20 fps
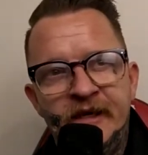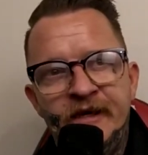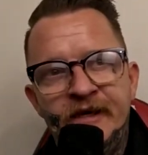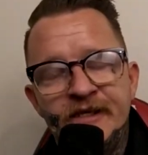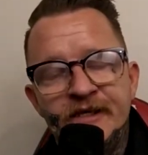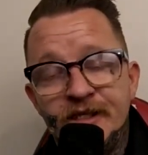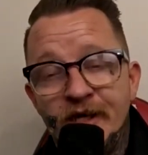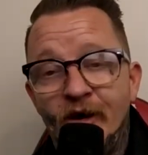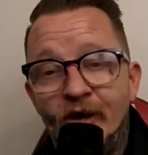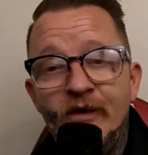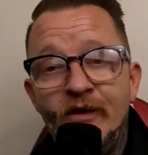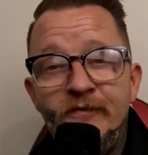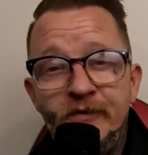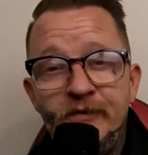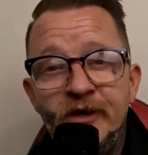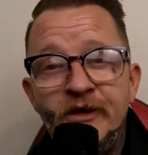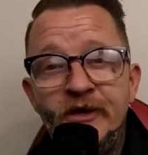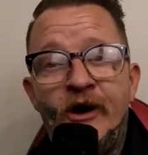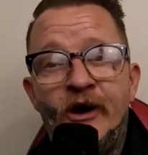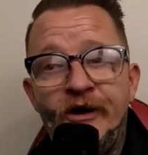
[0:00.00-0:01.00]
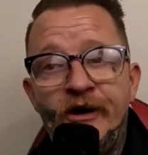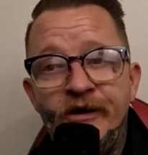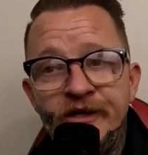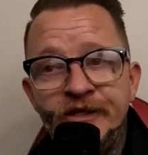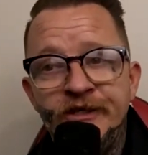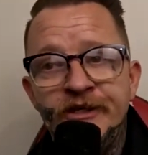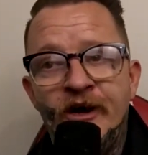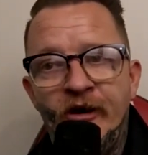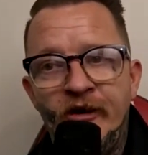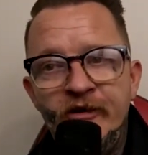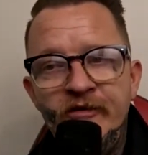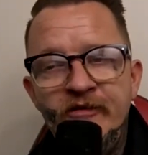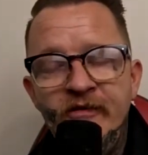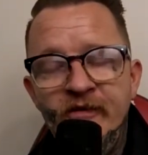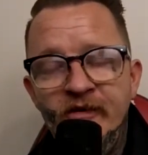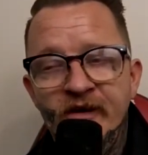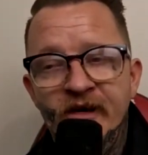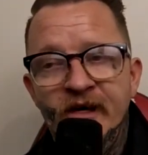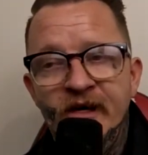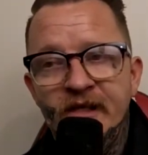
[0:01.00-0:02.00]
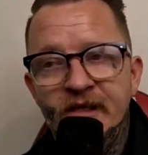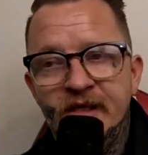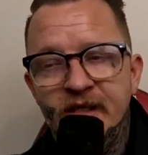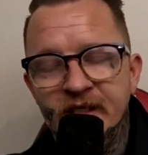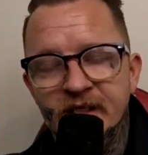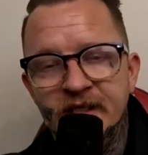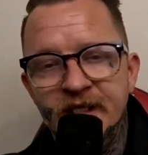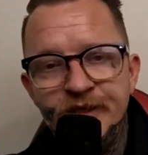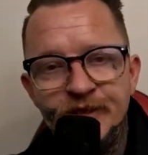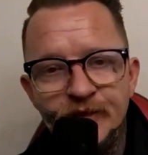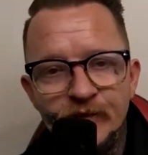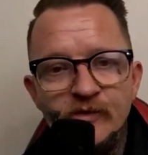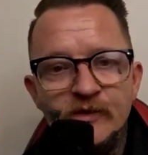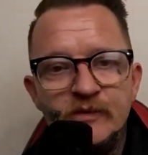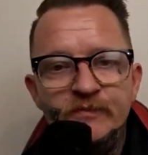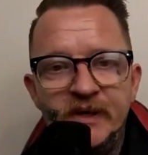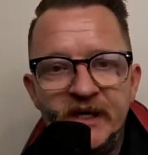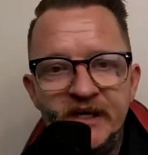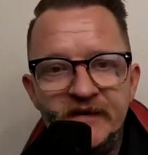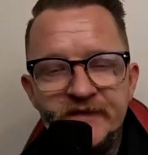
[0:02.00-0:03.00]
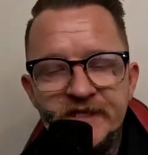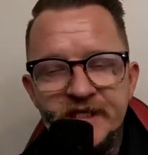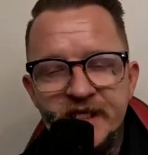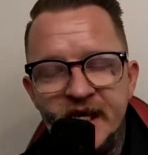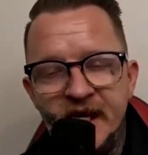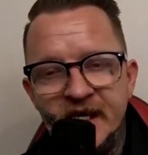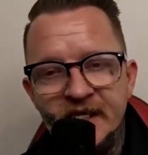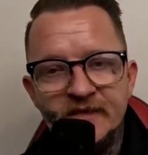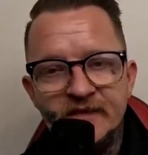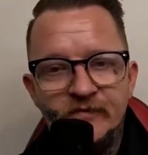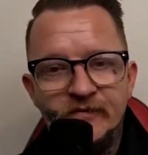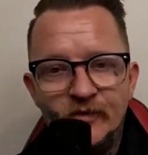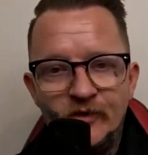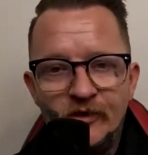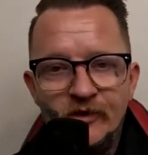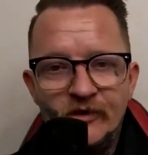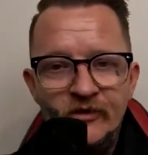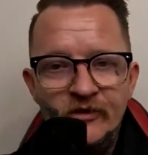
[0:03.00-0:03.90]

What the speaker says: So if you know, you know. The initials Biff stands for